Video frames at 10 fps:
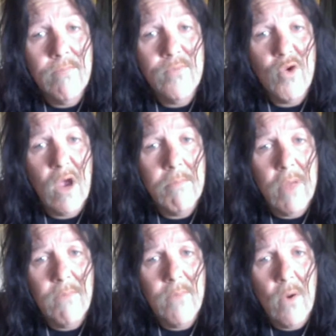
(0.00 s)
train
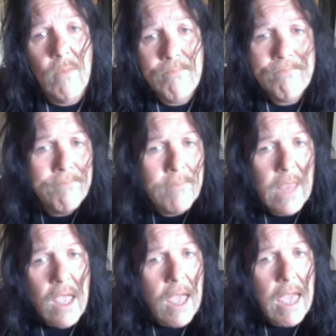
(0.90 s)
platform
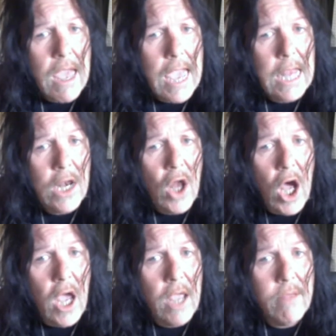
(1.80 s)
and
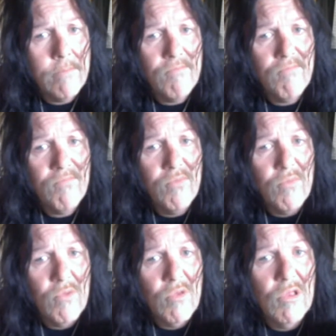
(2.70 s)
I
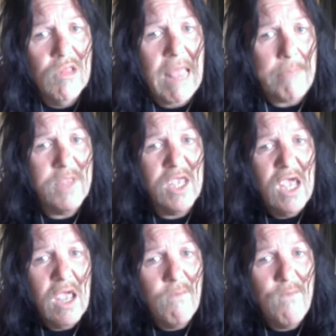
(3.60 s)
leapt
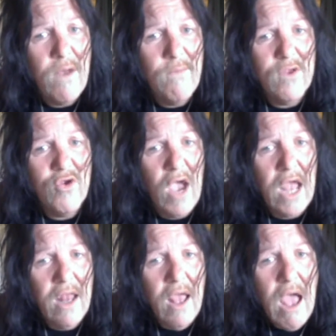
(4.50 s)
in front of a train.
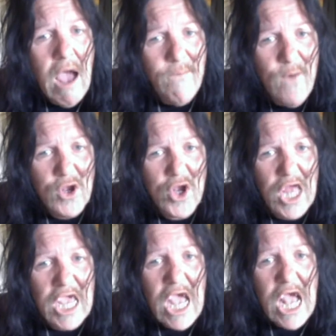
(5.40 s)

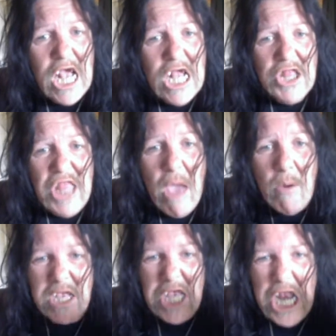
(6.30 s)
Unfortunately, there
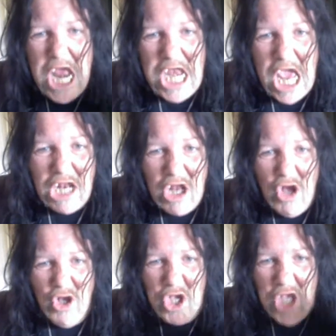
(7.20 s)
was an idiot
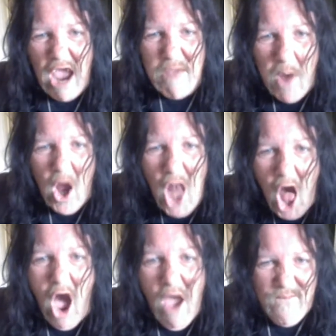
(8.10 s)
who saved my
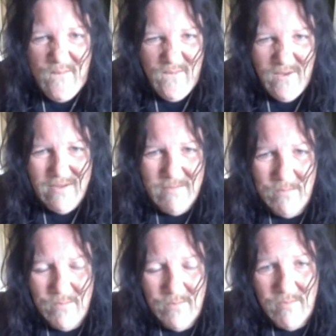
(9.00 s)
life.
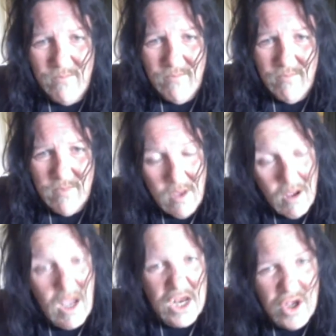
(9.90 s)

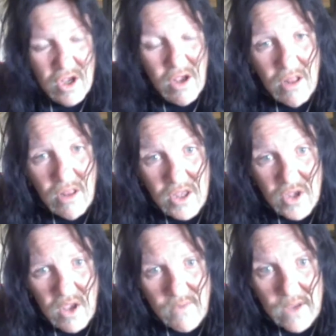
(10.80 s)
Actually, I'd like to
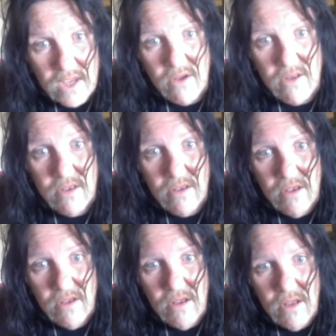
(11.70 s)
say thank you to them.
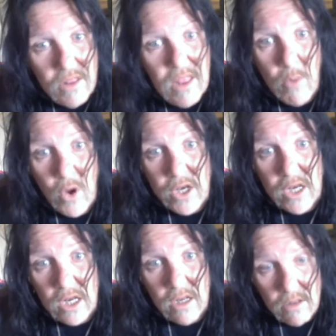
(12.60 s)
They weren't an
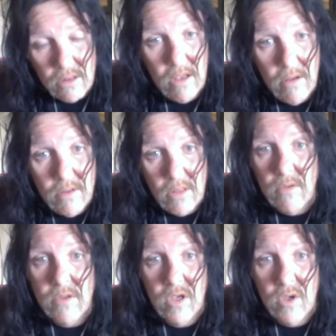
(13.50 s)
idiot. They
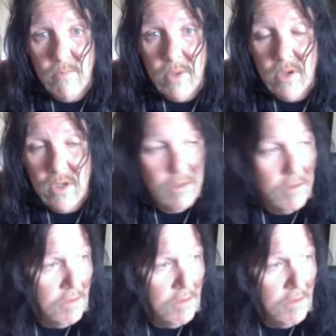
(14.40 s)
were a decent person.